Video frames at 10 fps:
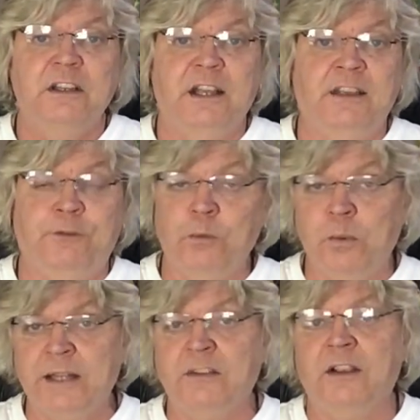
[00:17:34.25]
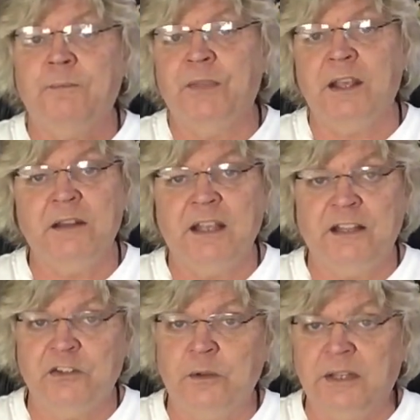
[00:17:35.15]
if you win something,
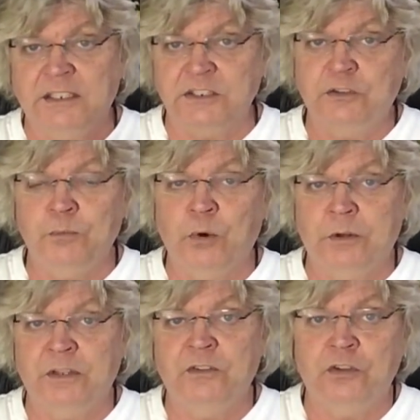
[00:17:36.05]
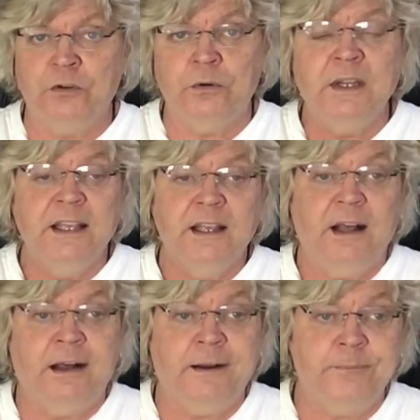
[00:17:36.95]
so it doesn't do more than 2.
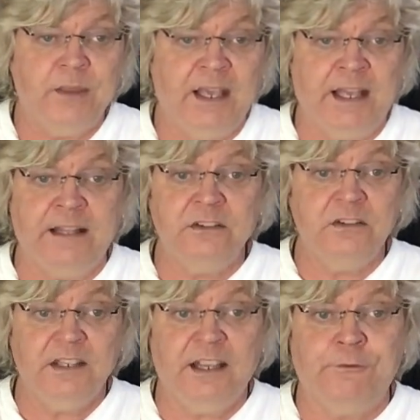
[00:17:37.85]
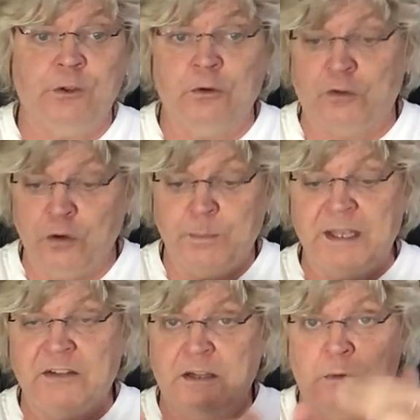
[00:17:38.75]
And if there's 2
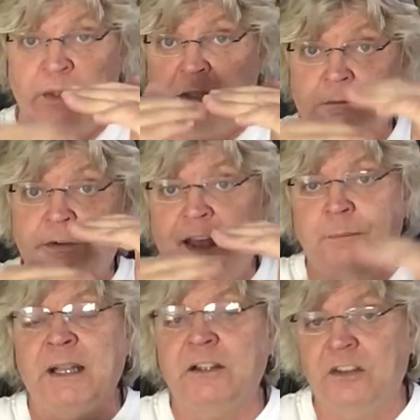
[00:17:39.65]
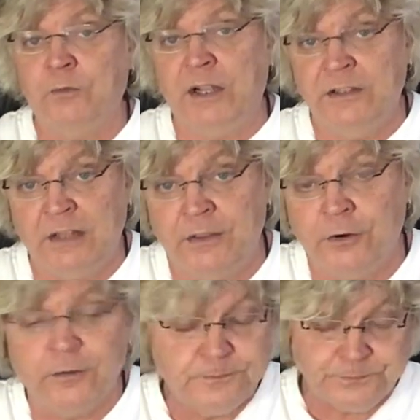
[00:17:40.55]
bids that are within 5 minutes of one
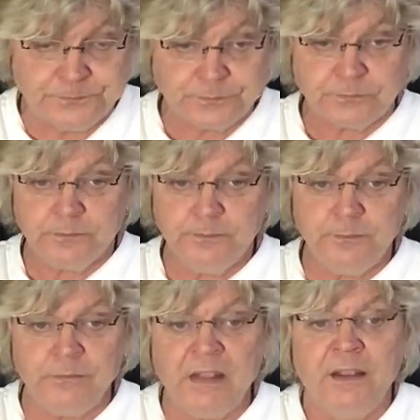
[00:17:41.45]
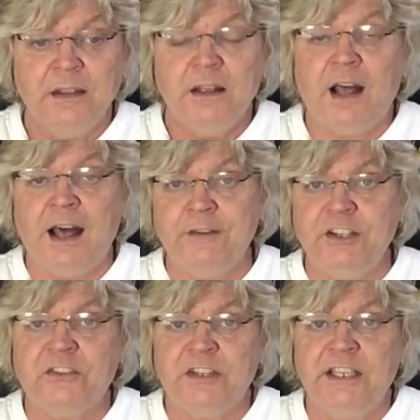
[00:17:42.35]
another,
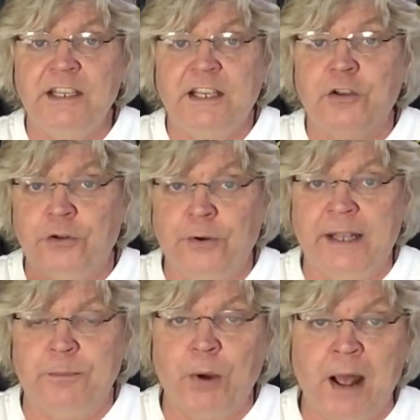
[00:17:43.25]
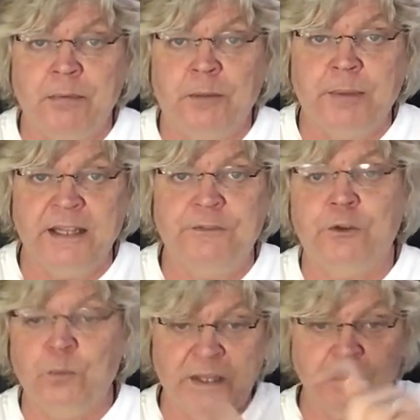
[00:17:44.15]
obviously it could create a problem. But if
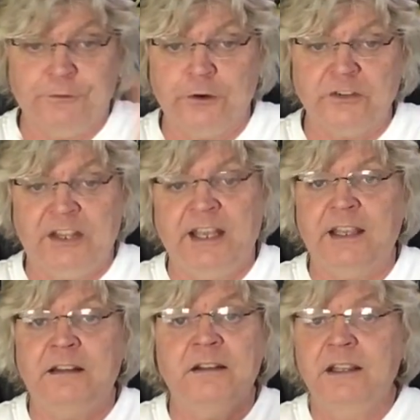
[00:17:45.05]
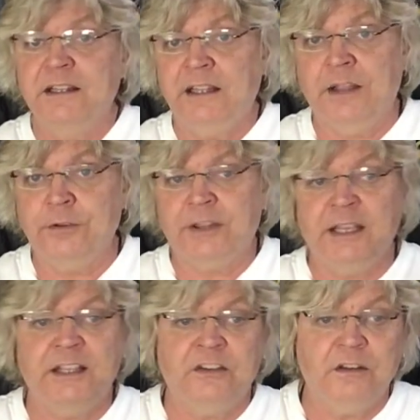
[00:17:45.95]
you win the first thing and the other
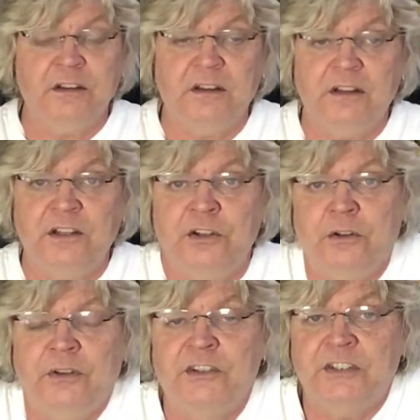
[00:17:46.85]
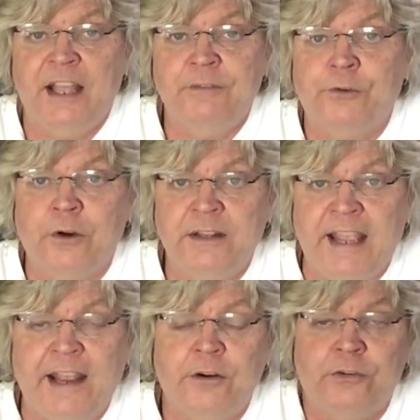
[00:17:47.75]
thing doesn't end for a
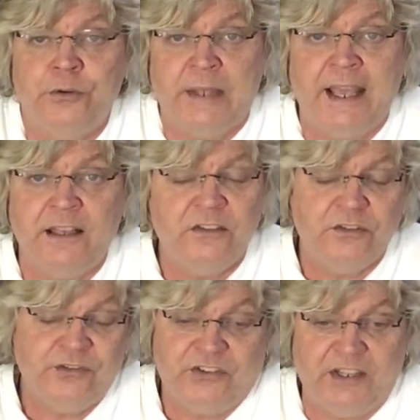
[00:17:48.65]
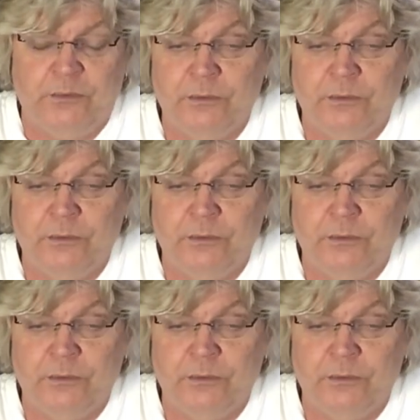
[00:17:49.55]
day or 2 days, you just